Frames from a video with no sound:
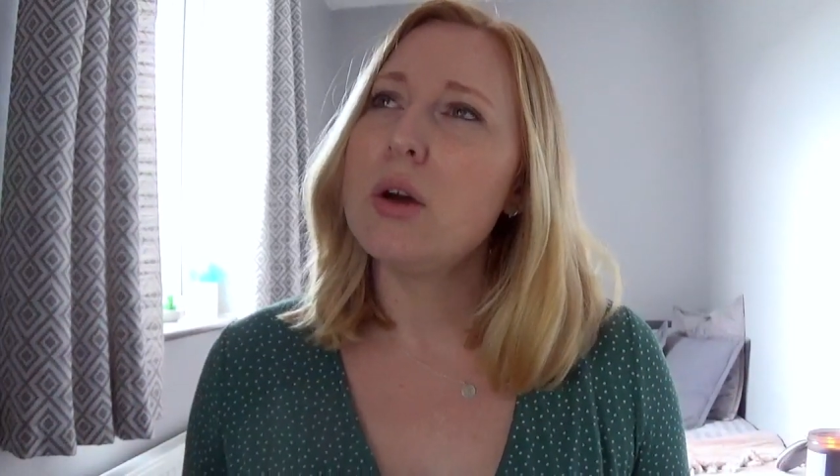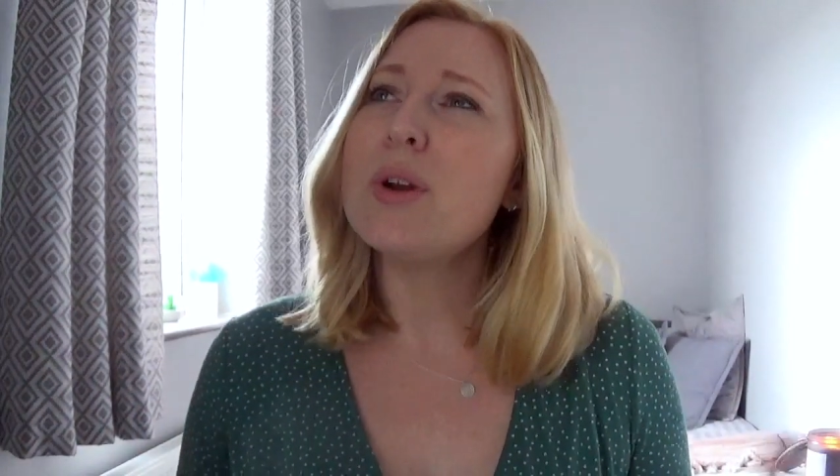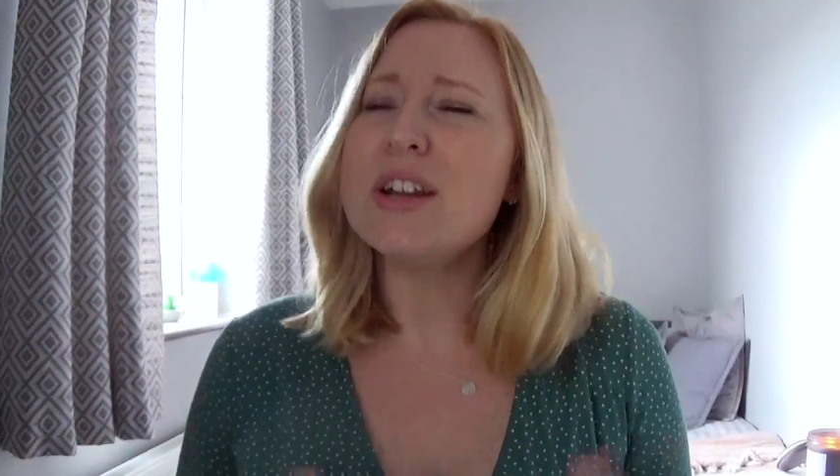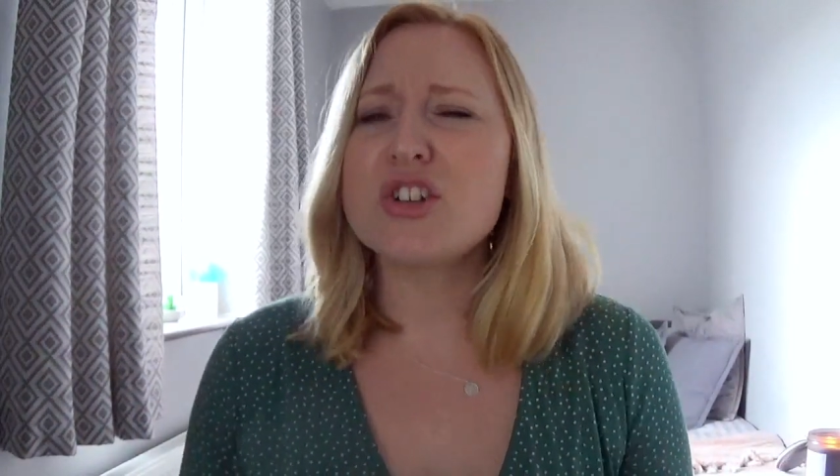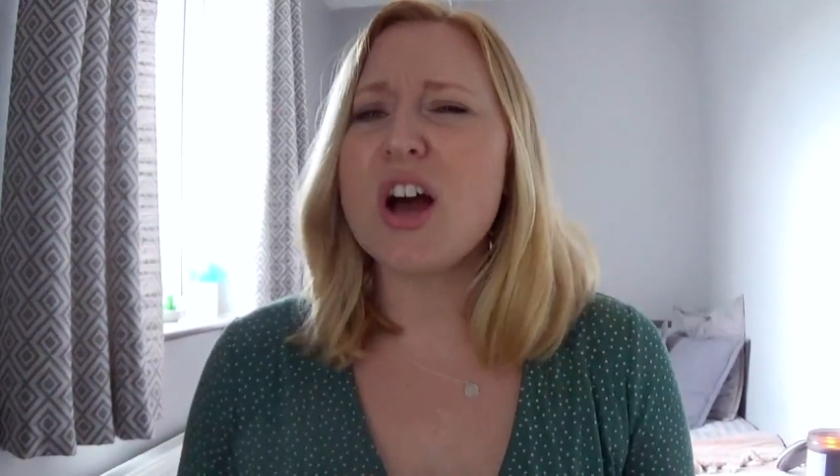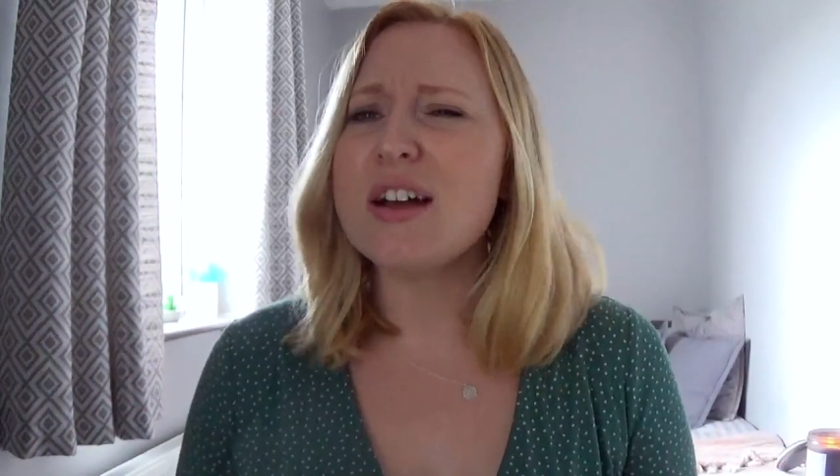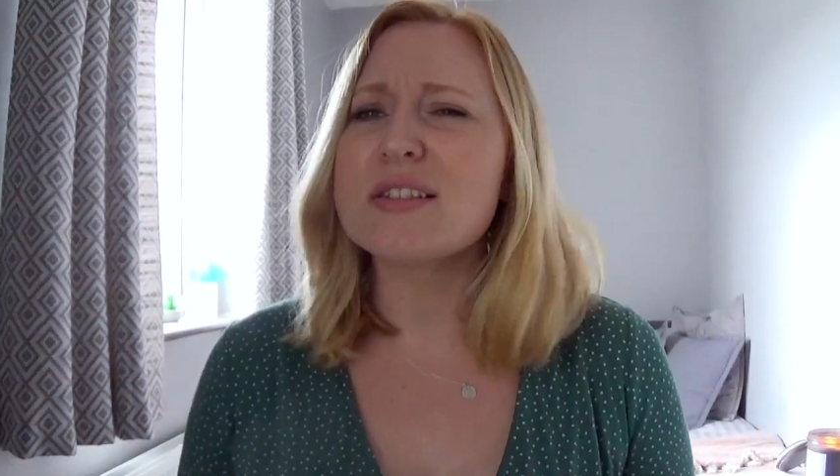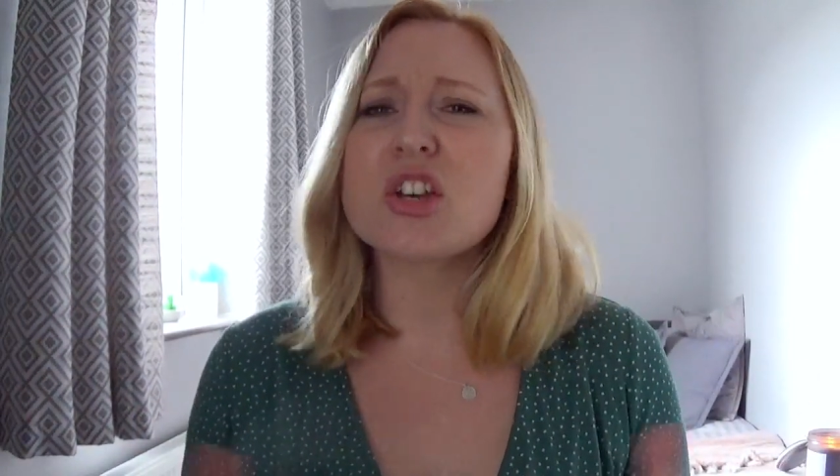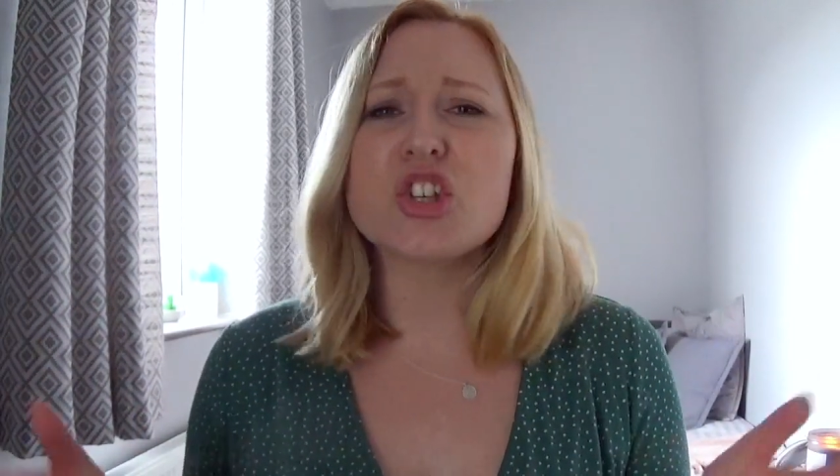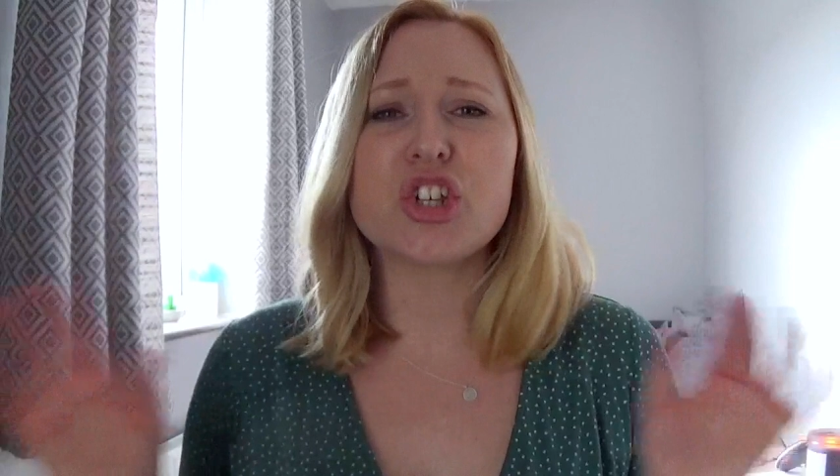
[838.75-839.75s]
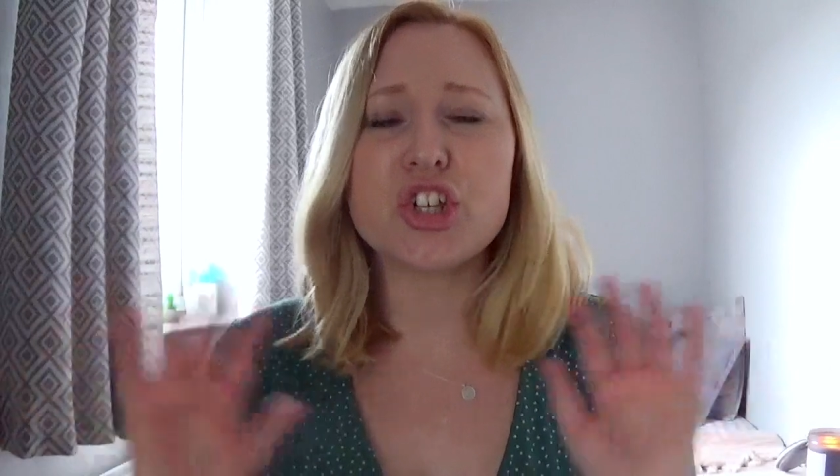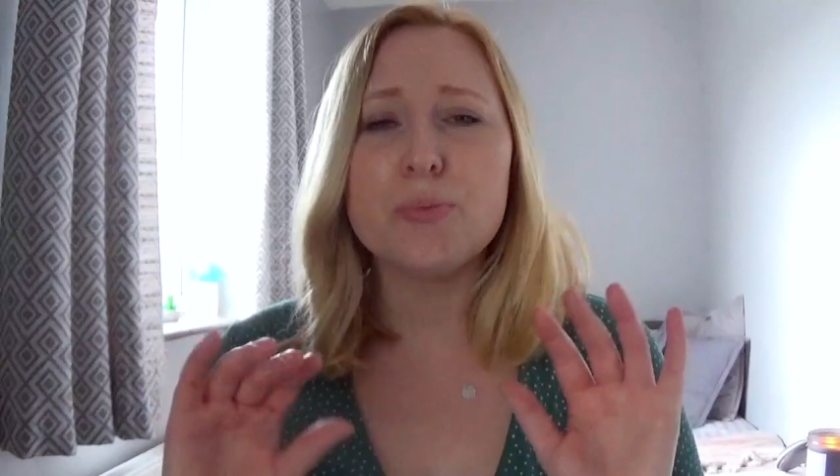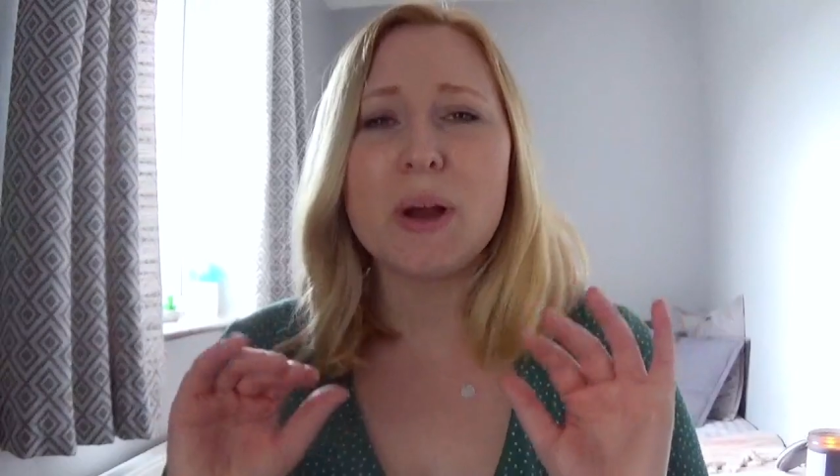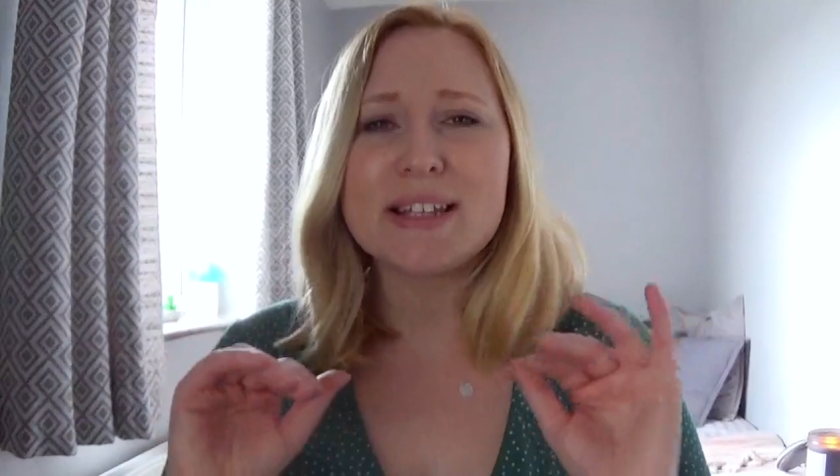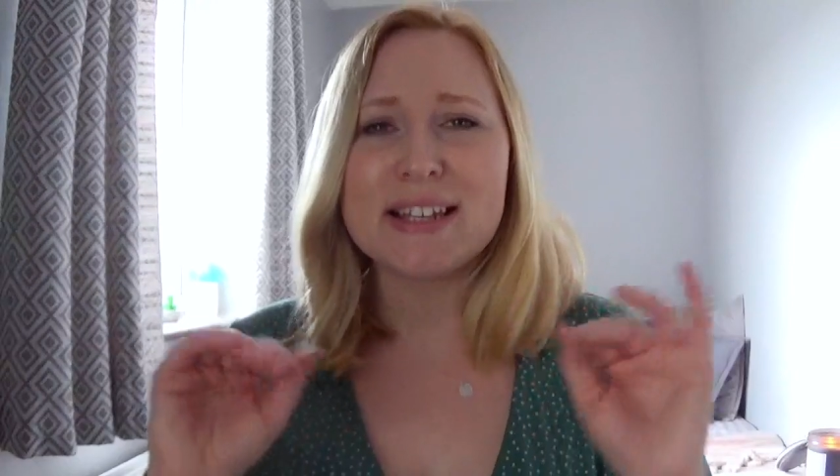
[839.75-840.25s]
Well, it does, because
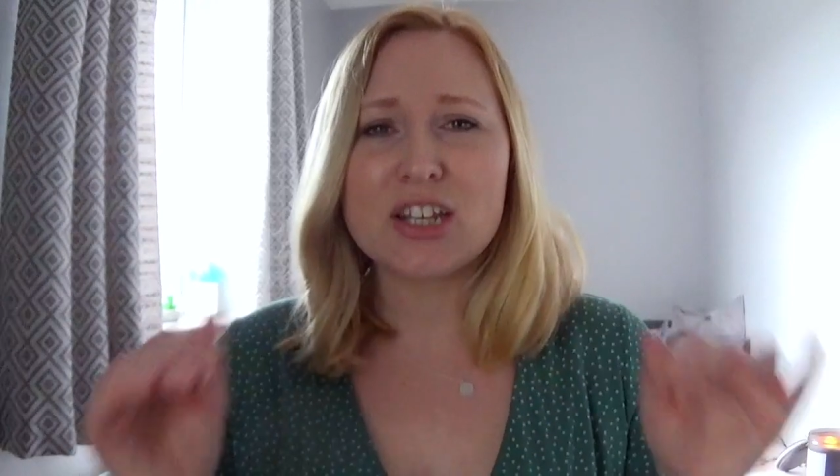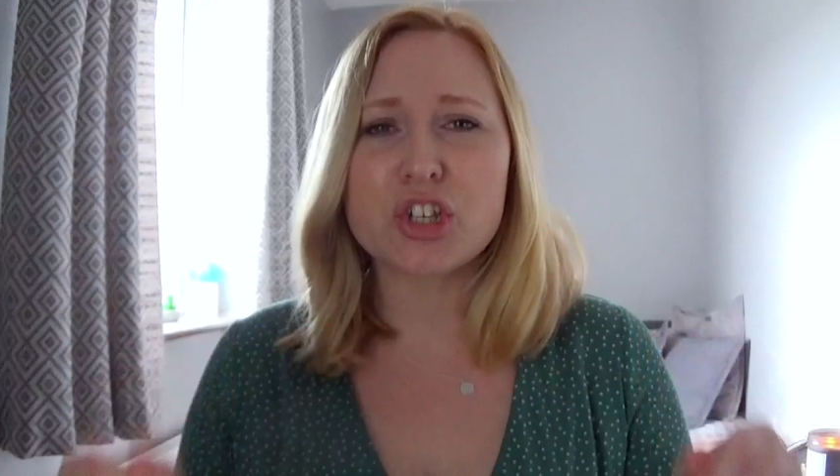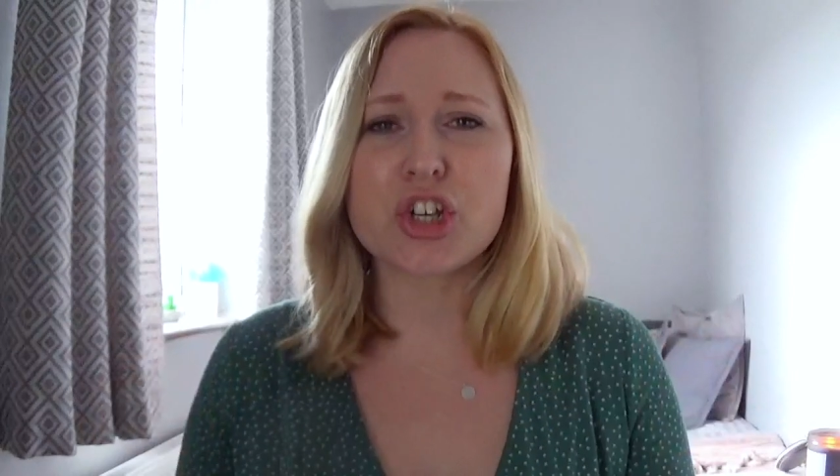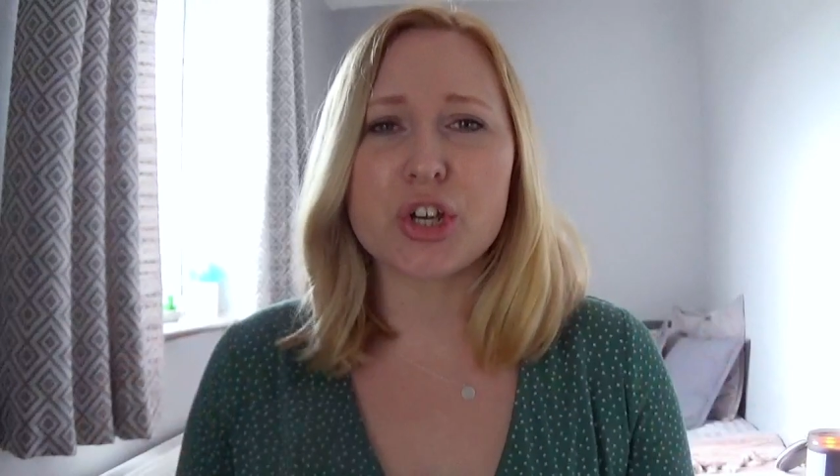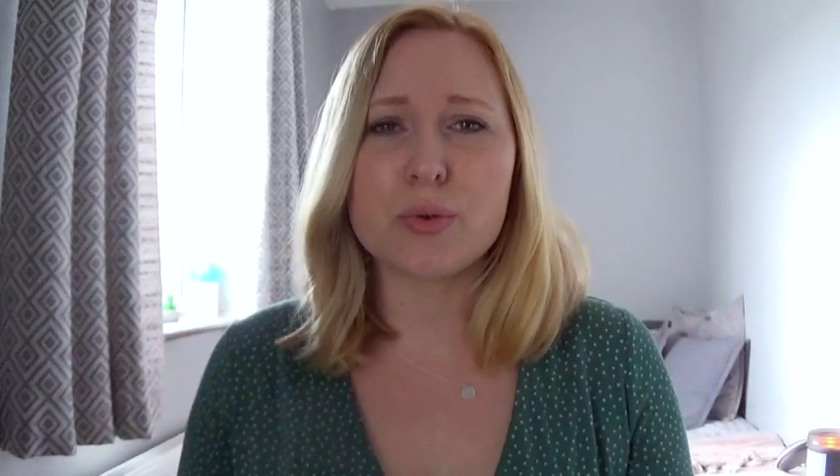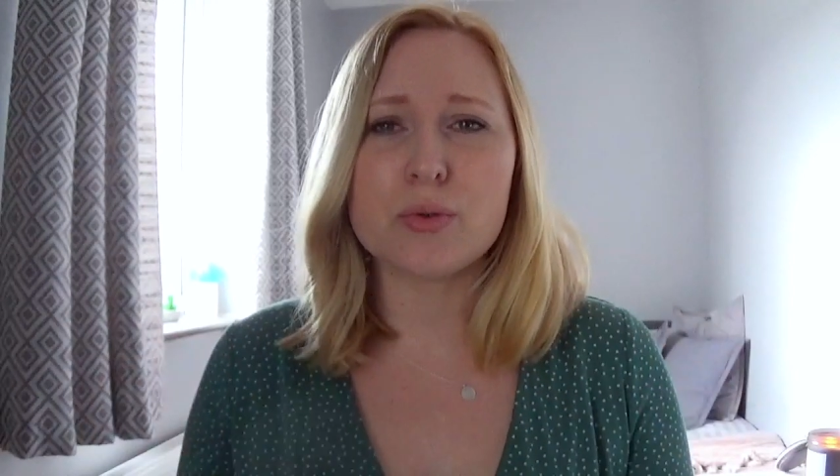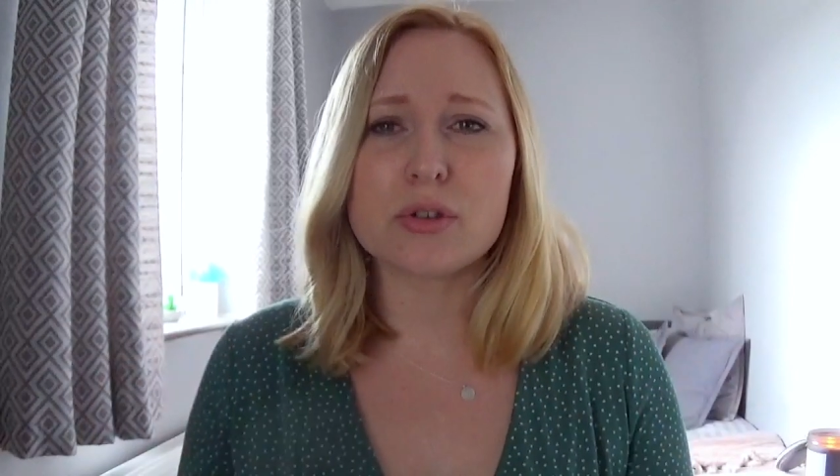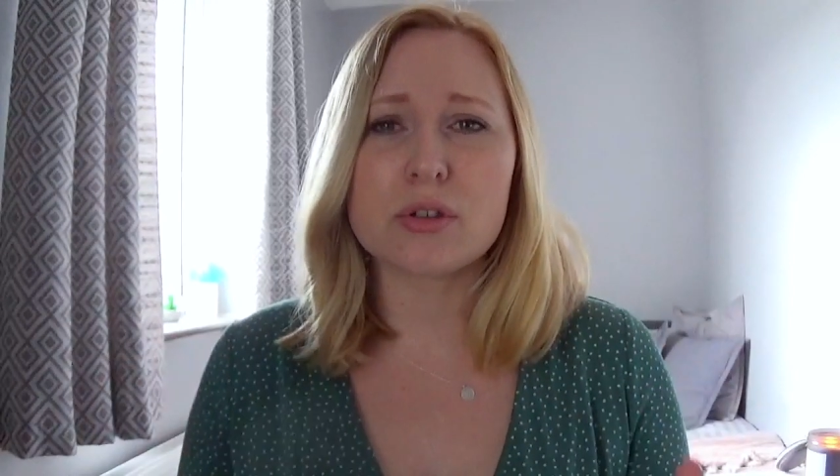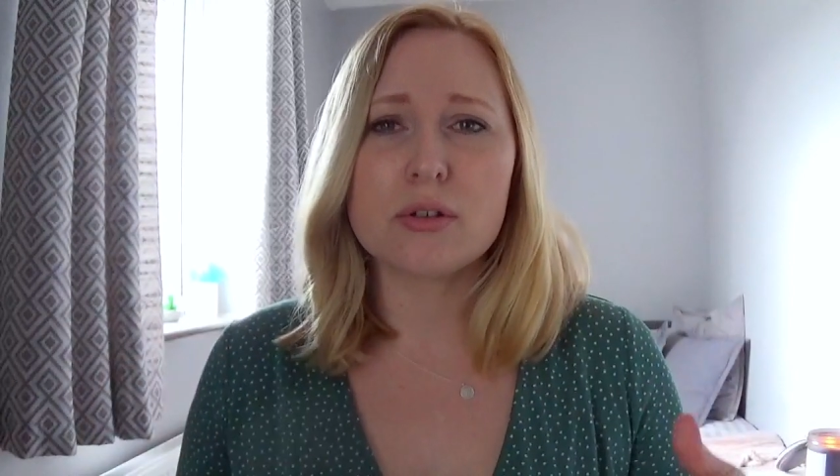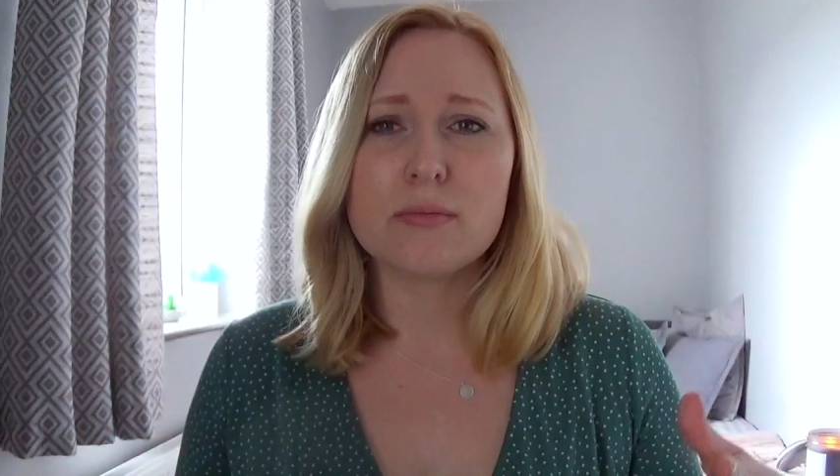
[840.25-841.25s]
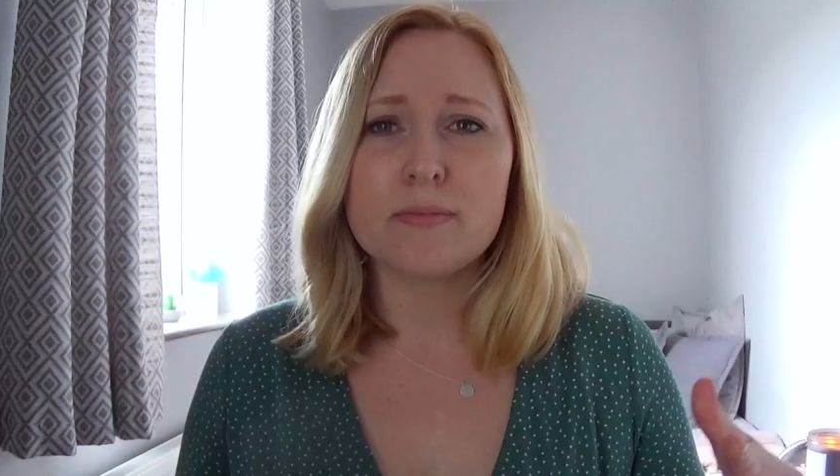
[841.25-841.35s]
you basically choose